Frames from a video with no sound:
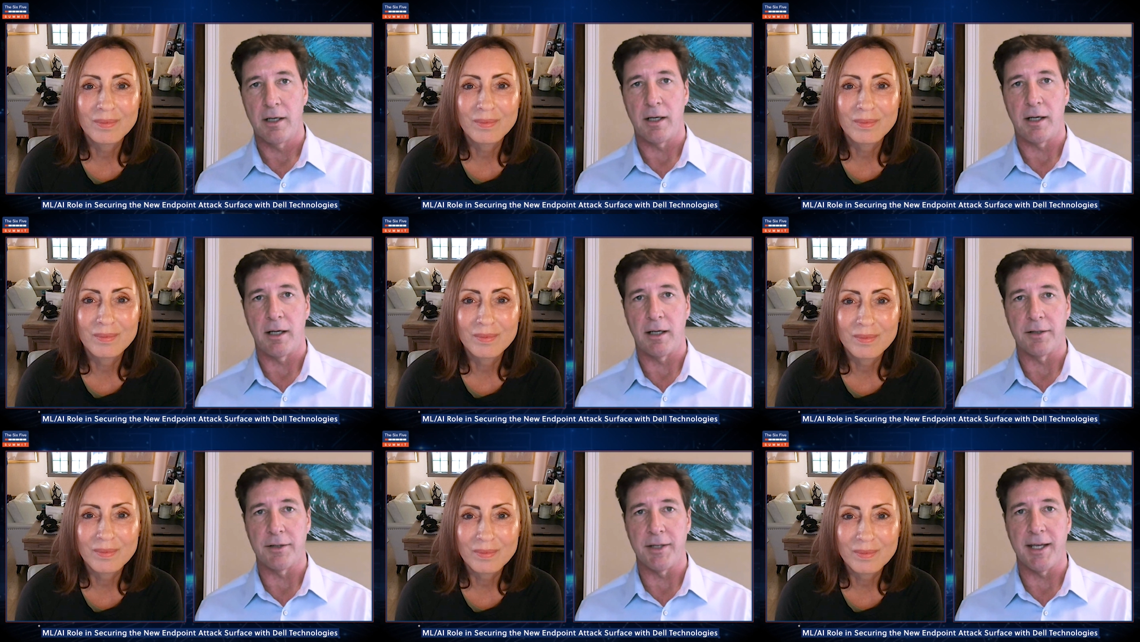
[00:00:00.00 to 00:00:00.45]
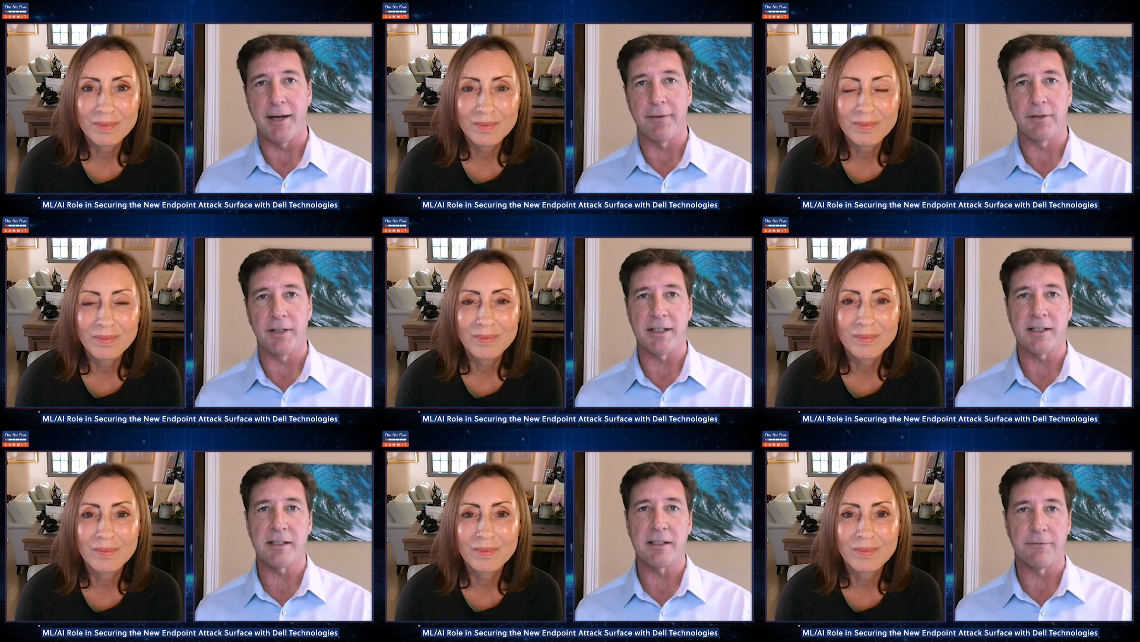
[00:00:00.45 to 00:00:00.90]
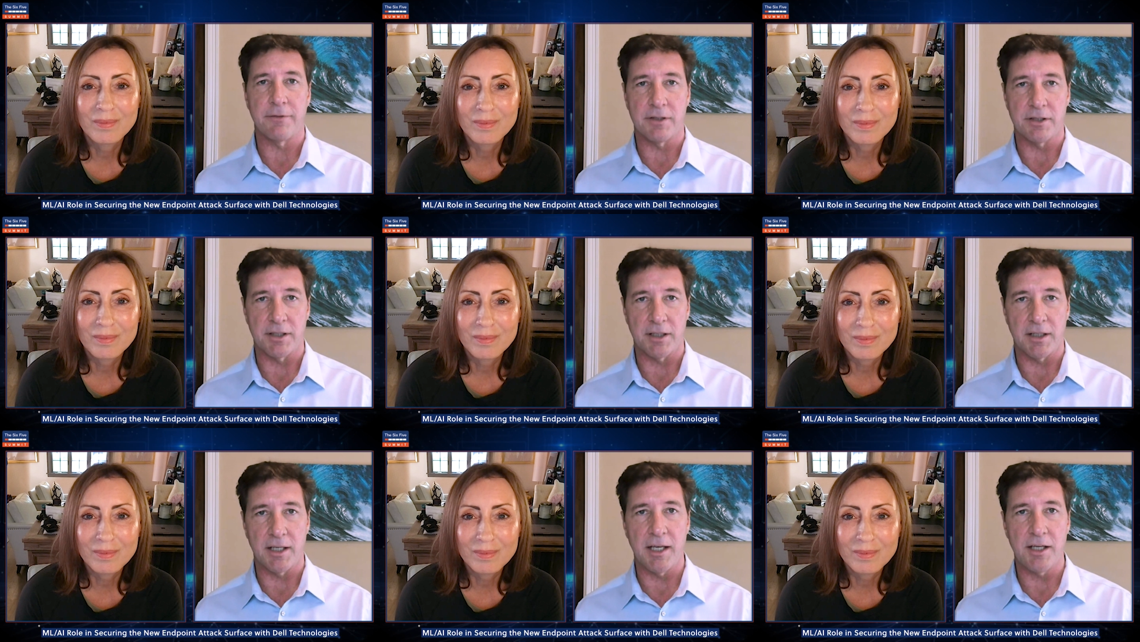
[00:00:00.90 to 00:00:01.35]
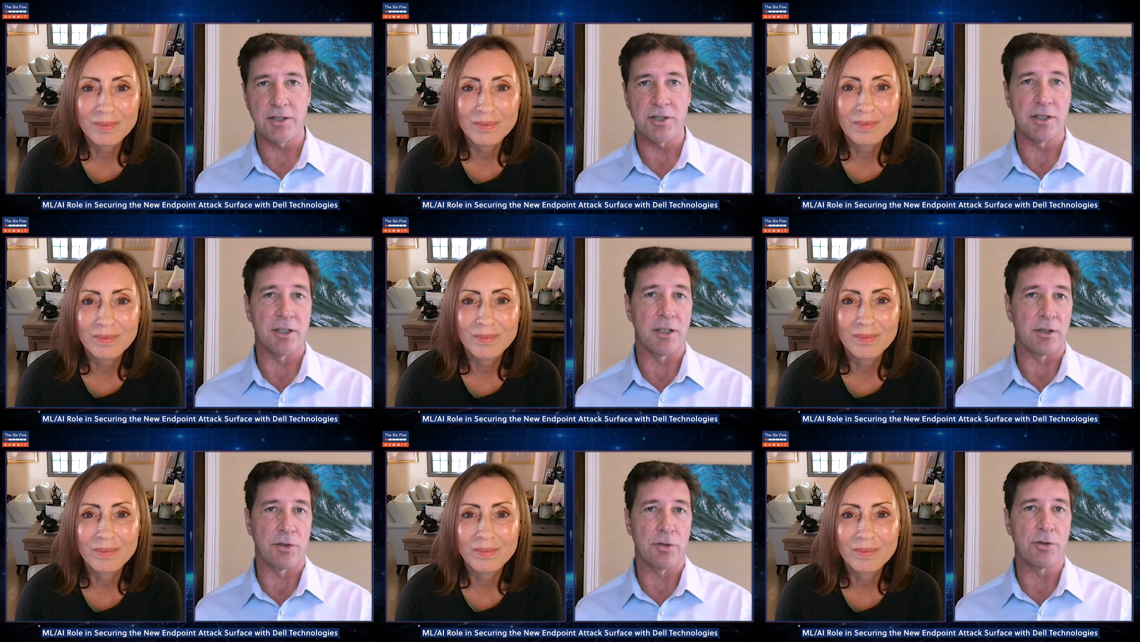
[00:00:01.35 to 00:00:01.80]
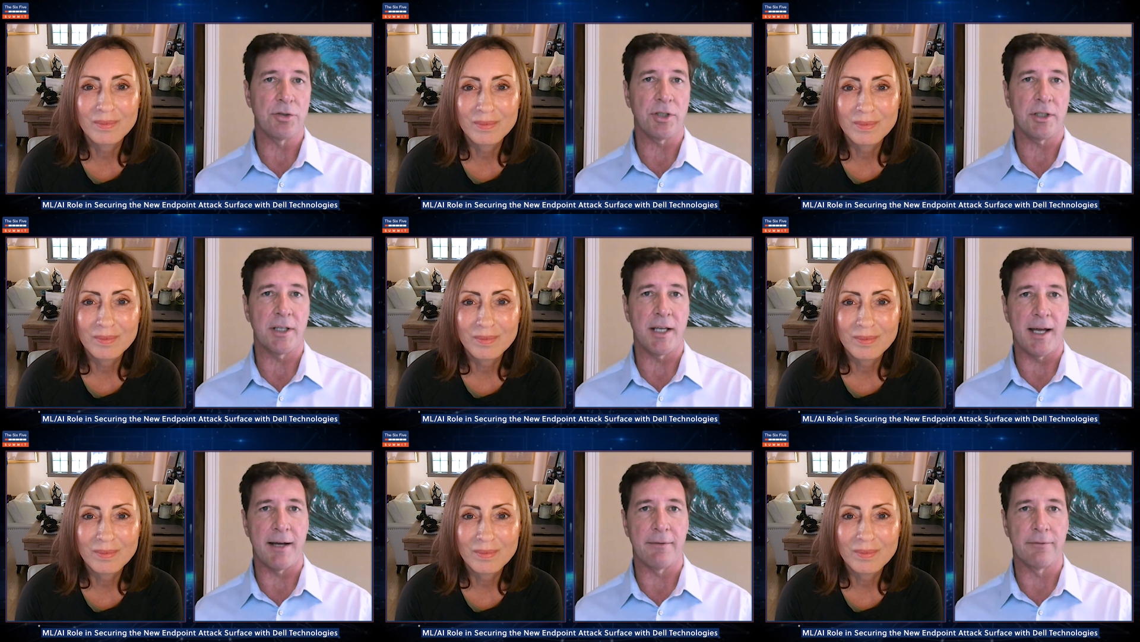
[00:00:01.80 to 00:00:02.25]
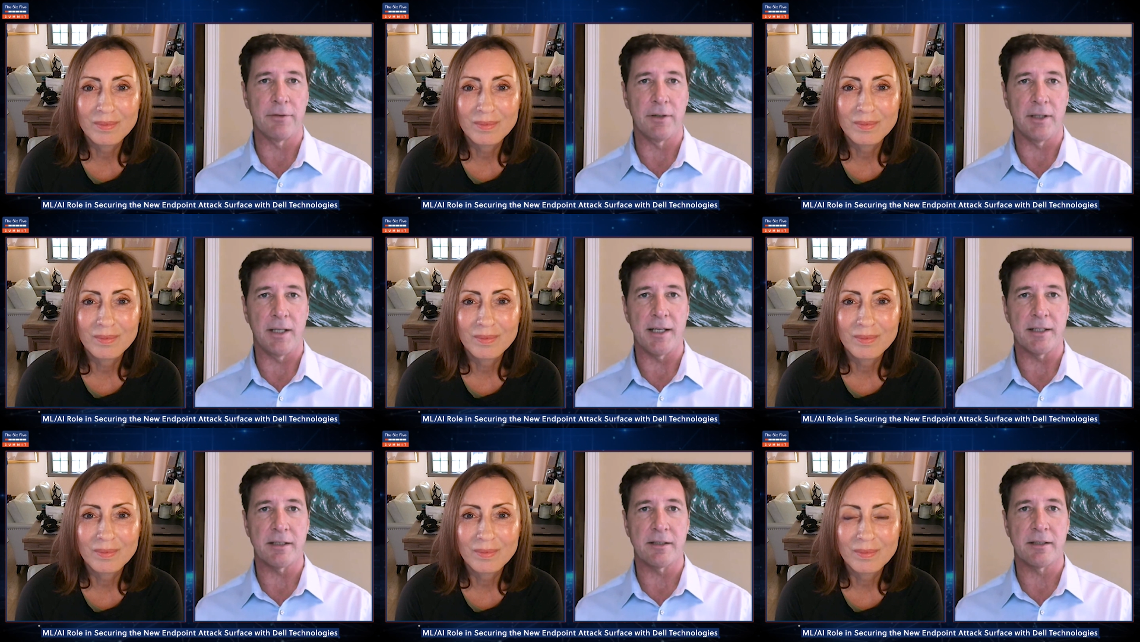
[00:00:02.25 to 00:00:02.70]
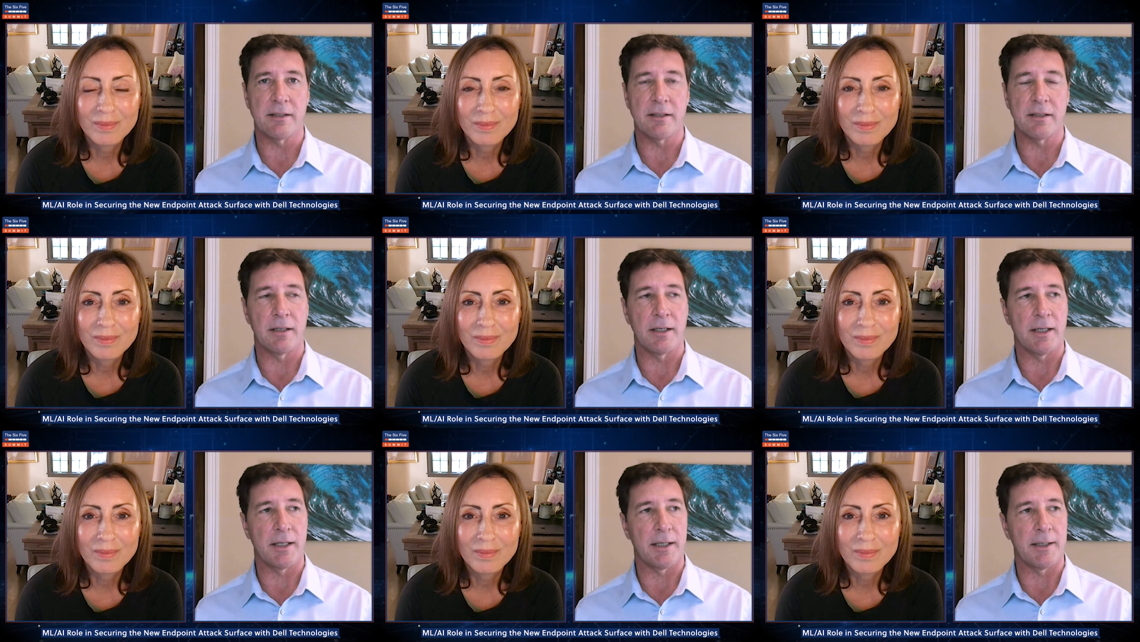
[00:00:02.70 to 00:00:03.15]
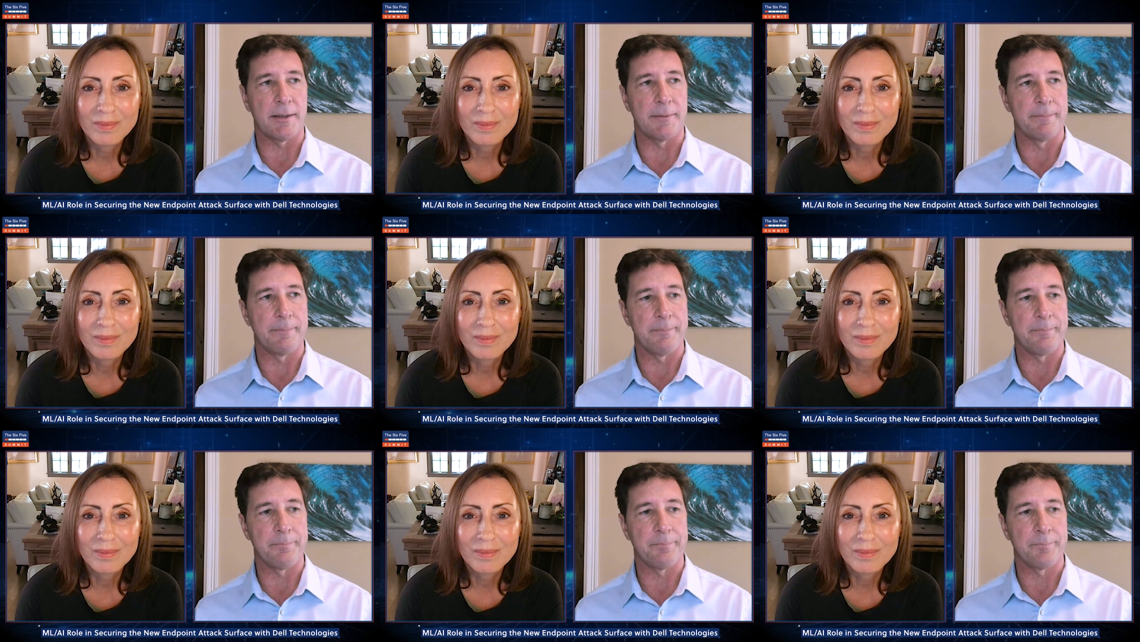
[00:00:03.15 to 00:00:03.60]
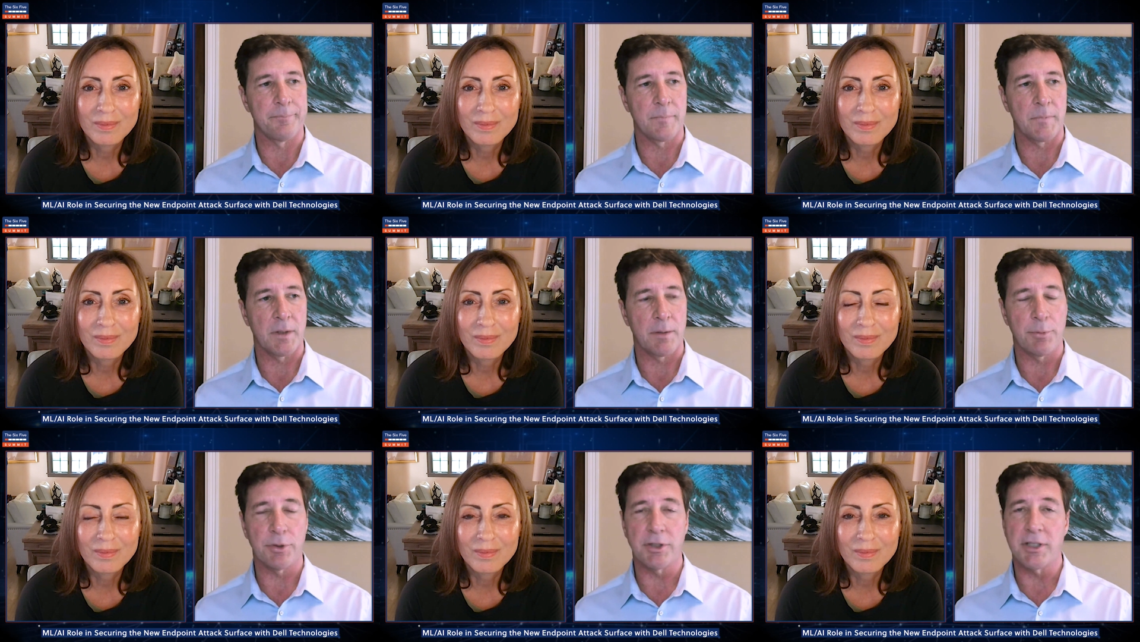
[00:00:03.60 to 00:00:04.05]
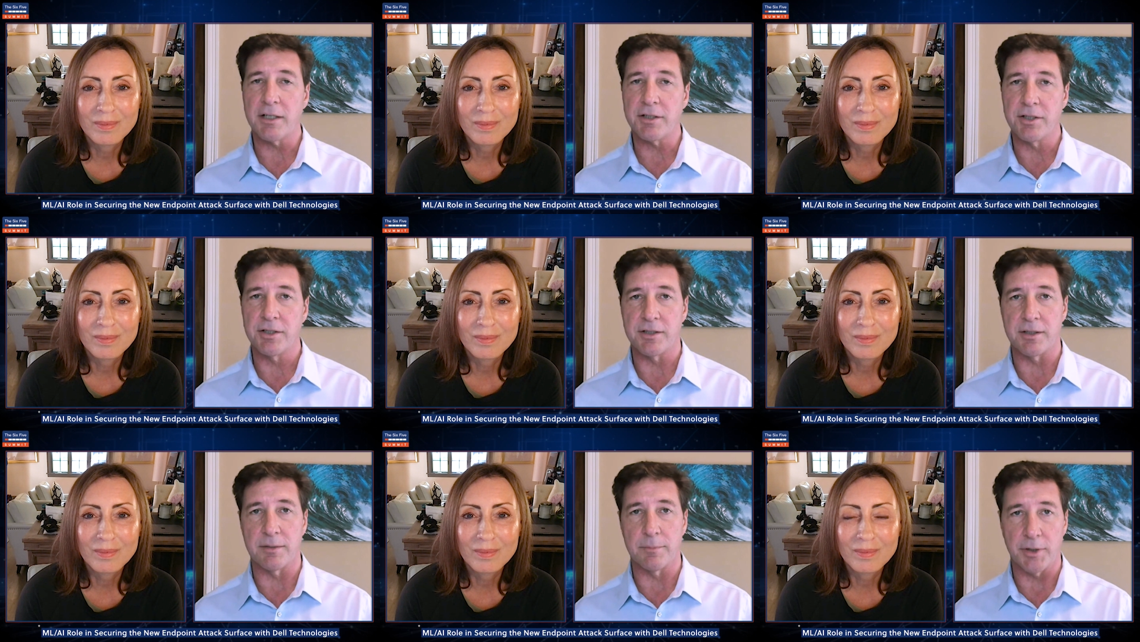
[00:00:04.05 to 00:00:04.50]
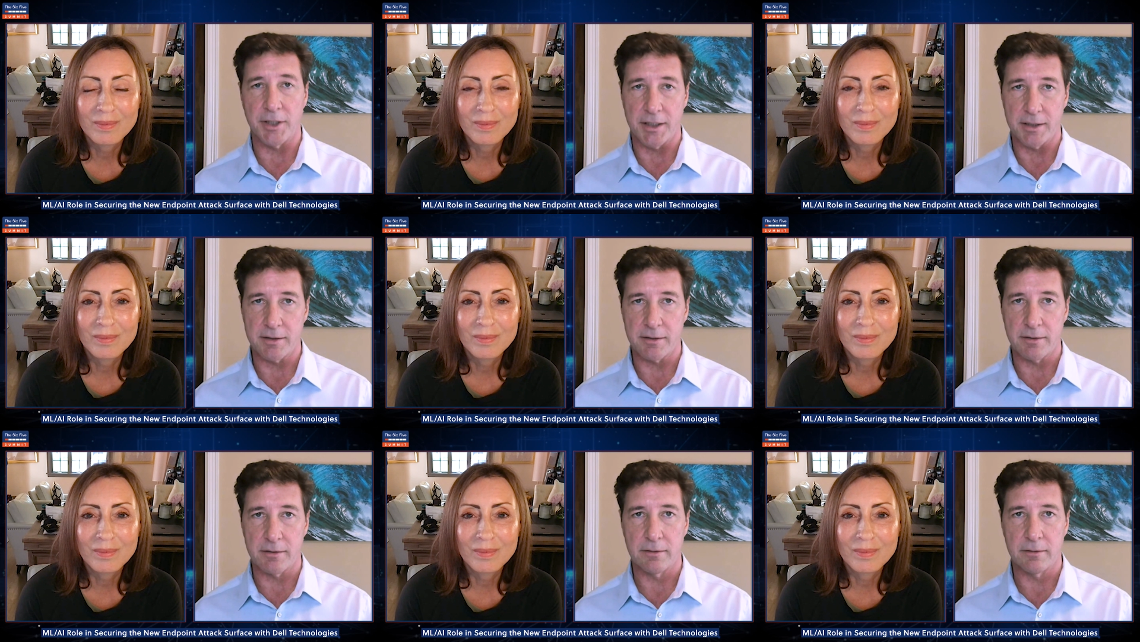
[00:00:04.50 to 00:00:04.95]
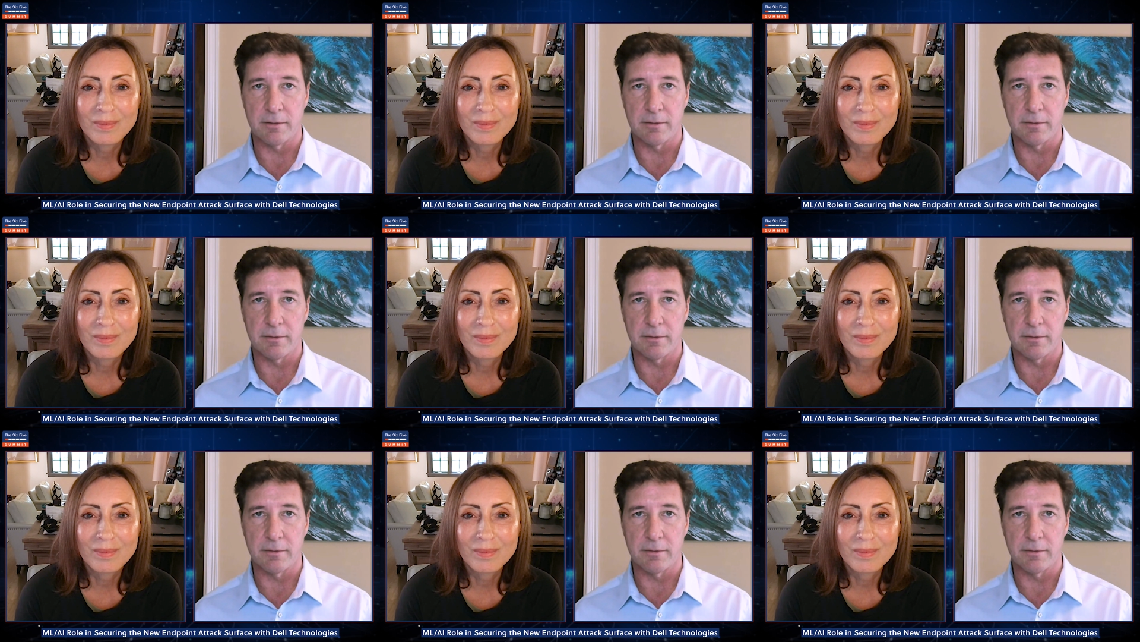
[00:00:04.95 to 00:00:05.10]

Speaker 1: Uh, they have less sophistication and usually have less um, protections in place.